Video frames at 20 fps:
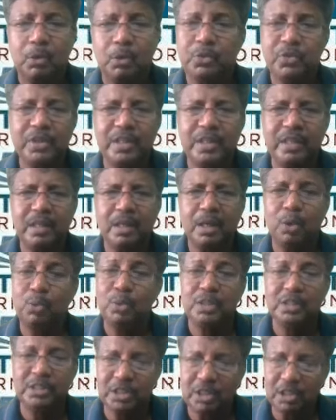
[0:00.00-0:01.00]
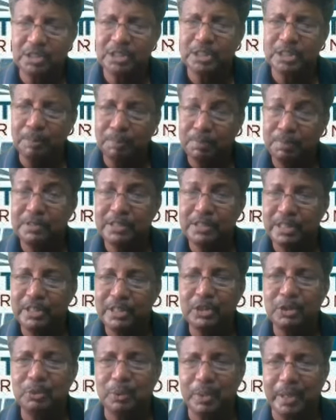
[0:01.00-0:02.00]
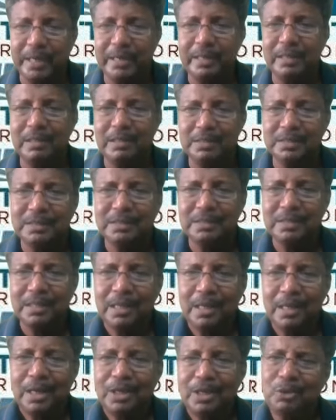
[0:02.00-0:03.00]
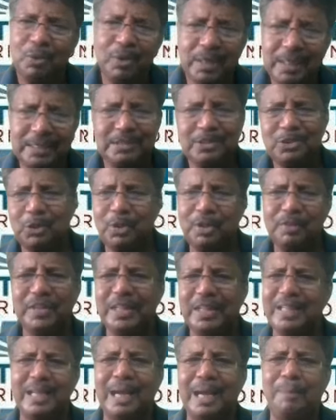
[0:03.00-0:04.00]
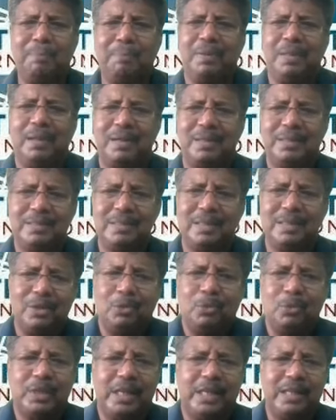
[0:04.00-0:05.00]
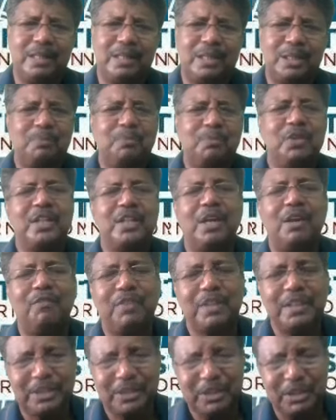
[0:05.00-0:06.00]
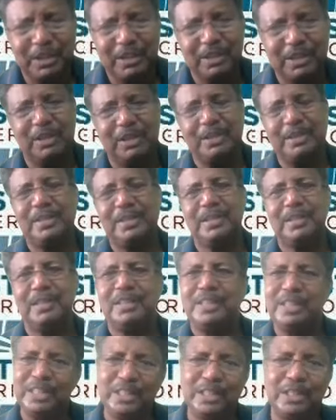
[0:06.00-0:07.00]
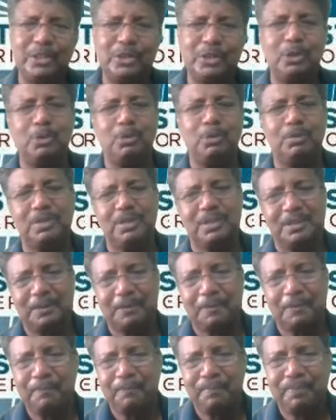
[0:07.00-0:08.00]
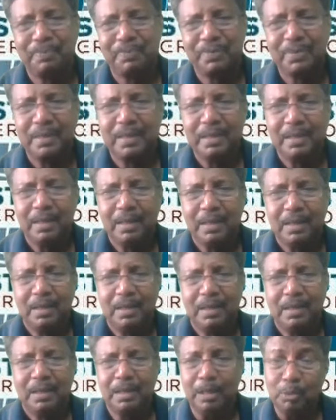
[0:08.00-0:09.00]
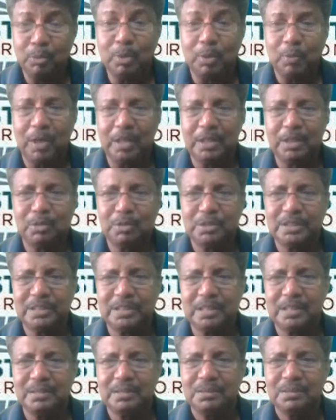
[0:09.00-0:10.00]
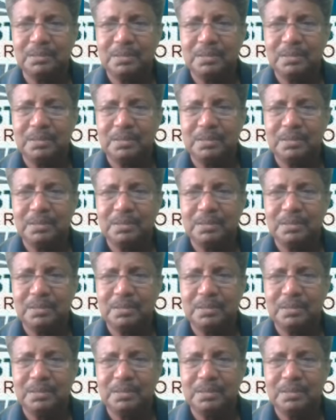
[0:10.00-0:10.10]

You see how he starts appreciating your ideas. You are naturally very happy, right? And looking at him very affectionately. He continues. Now the what question.